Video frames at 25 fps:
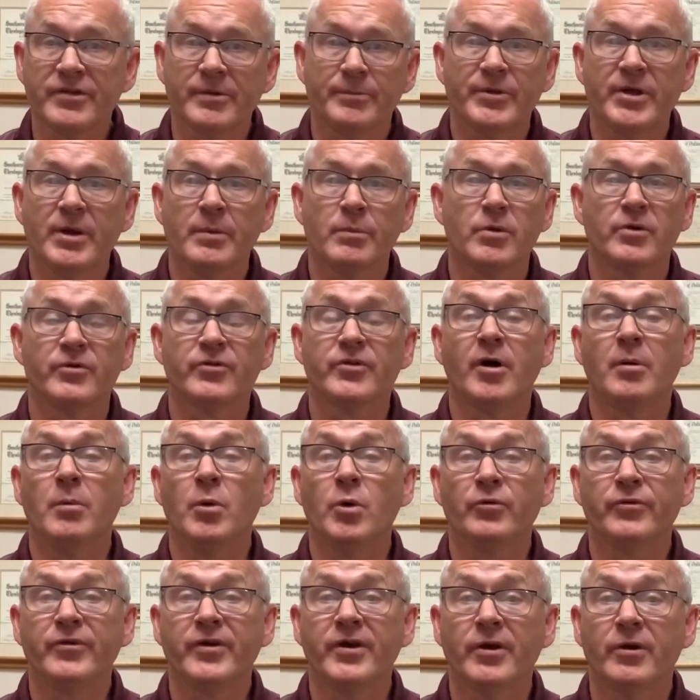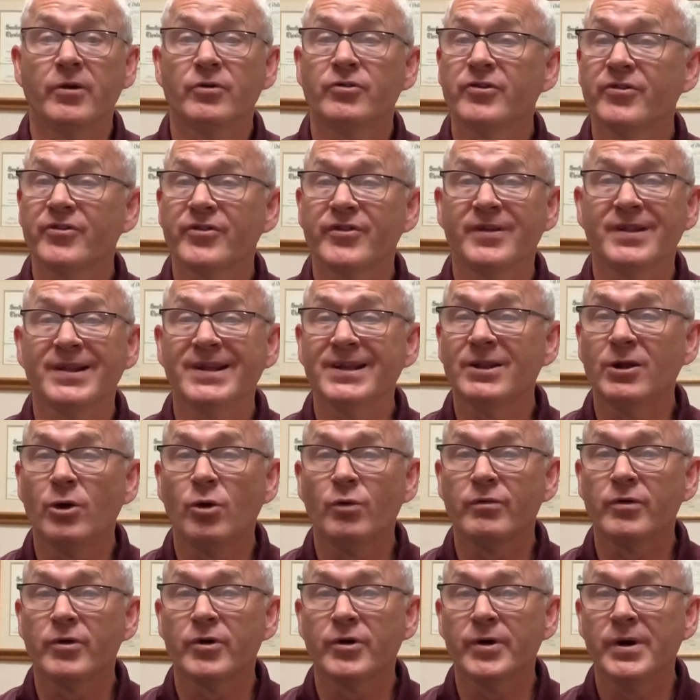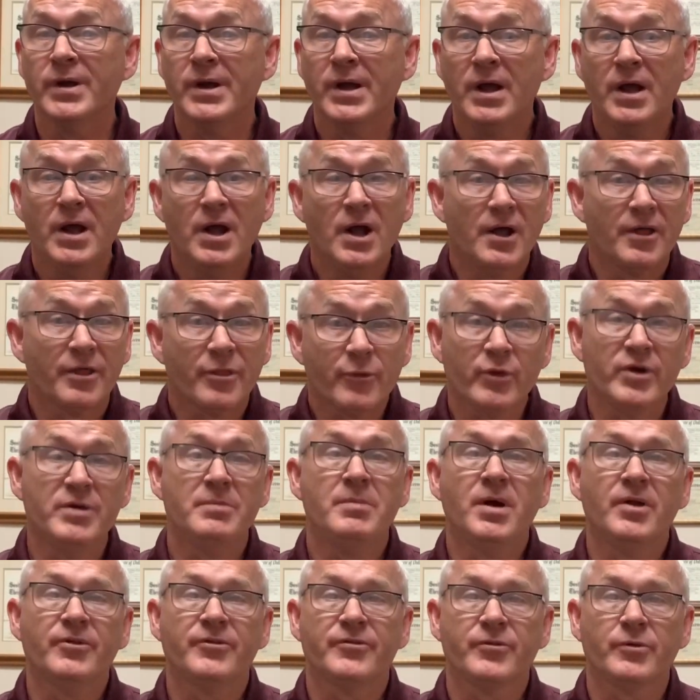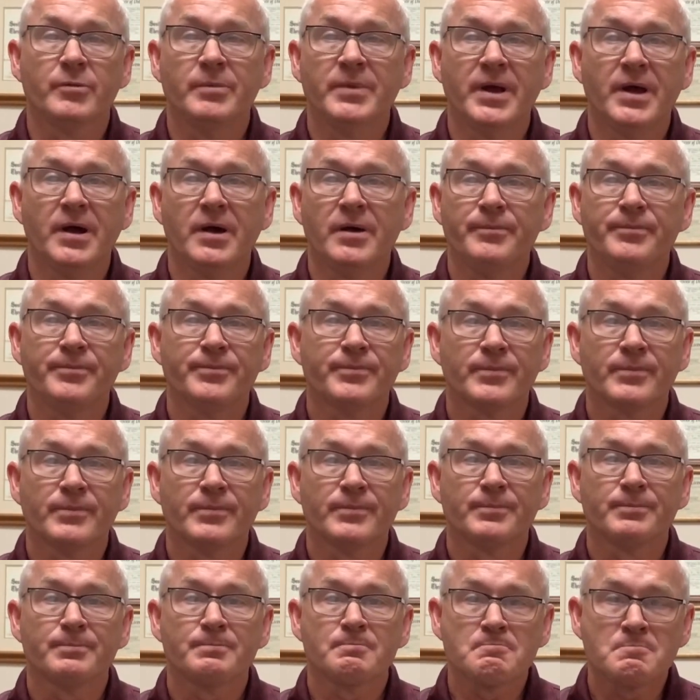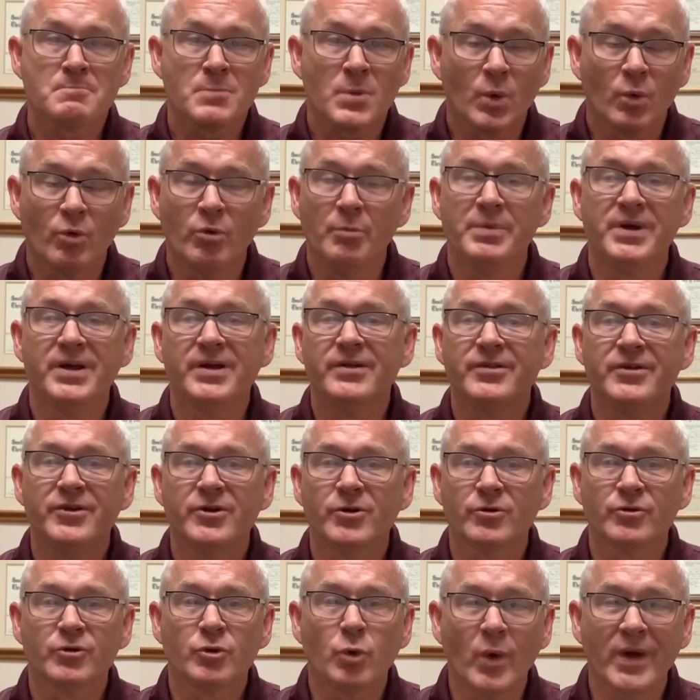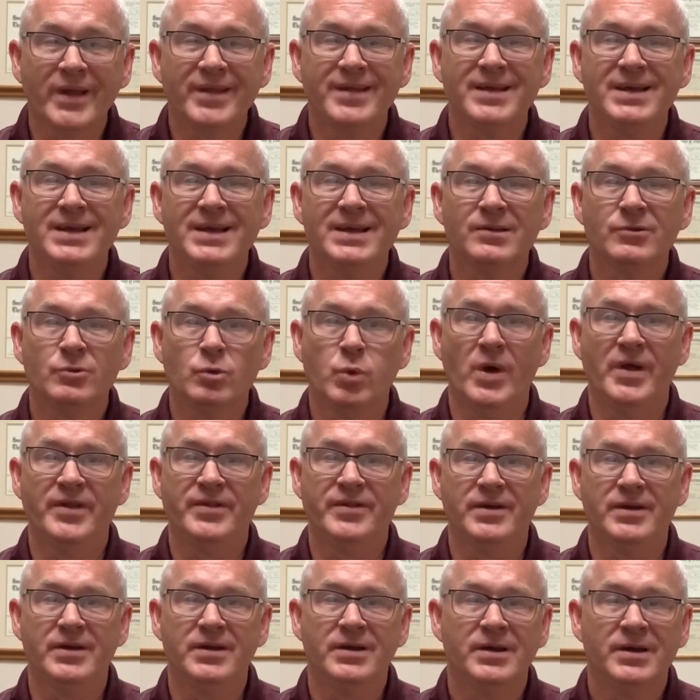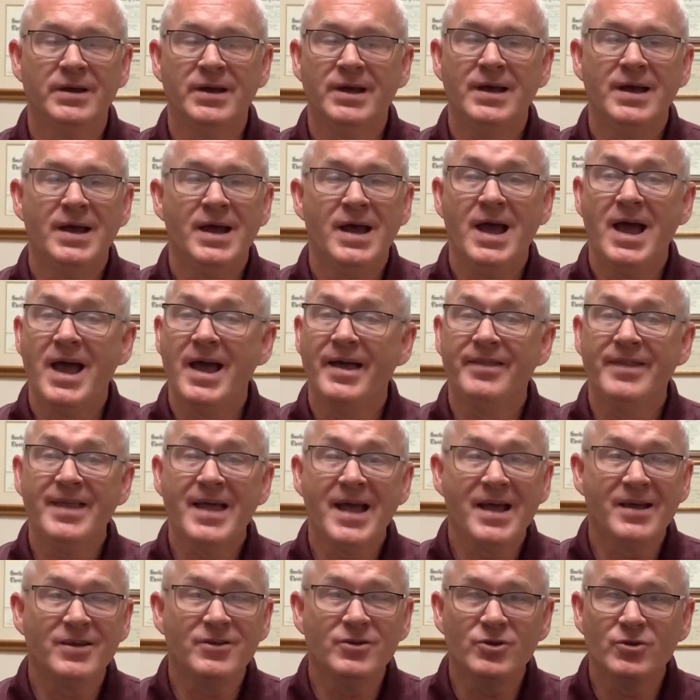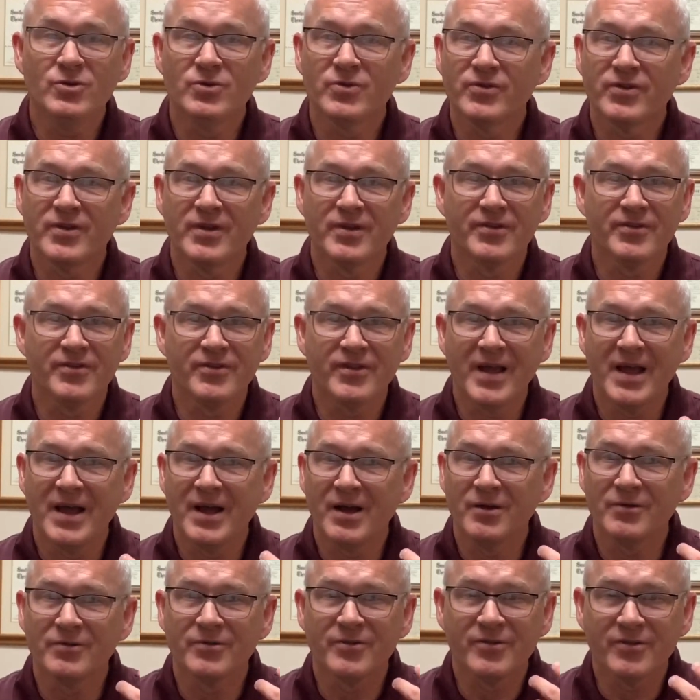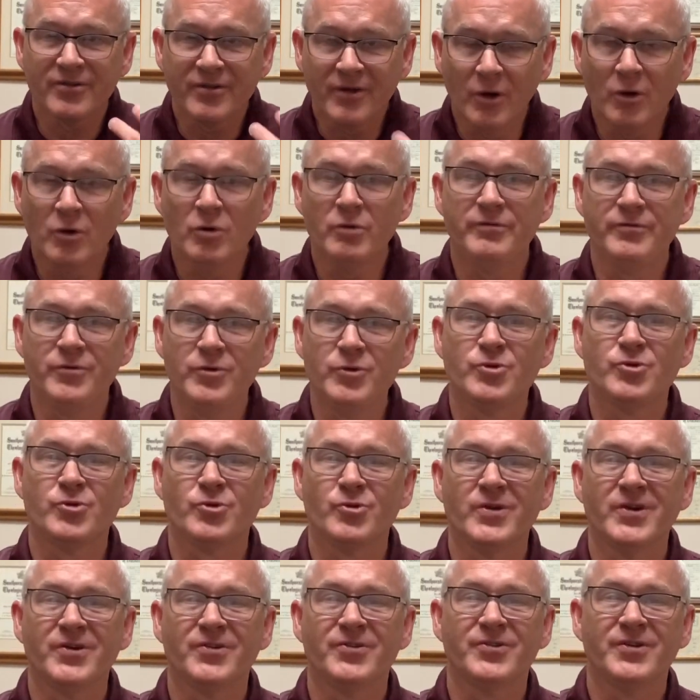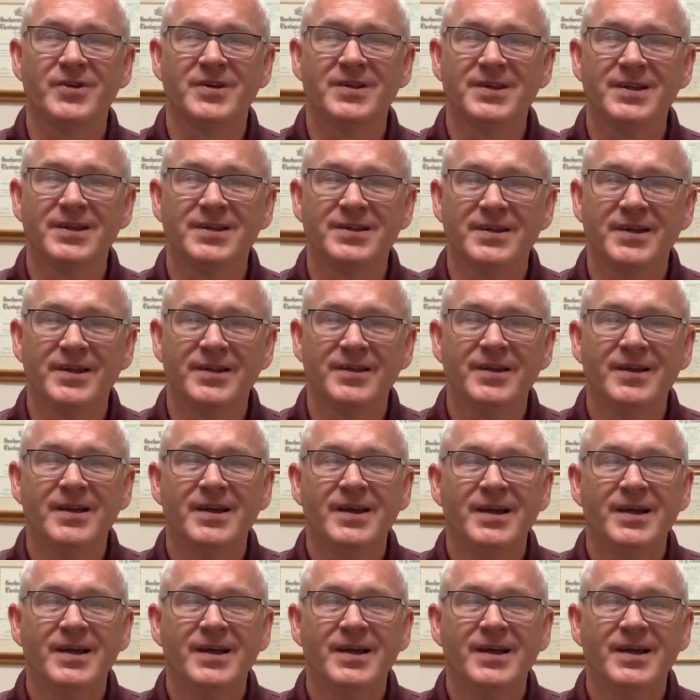September is almost here. Just a little over 3 months from now, we'll be in the year 2020. And that used to sound so futuristic, didn't it?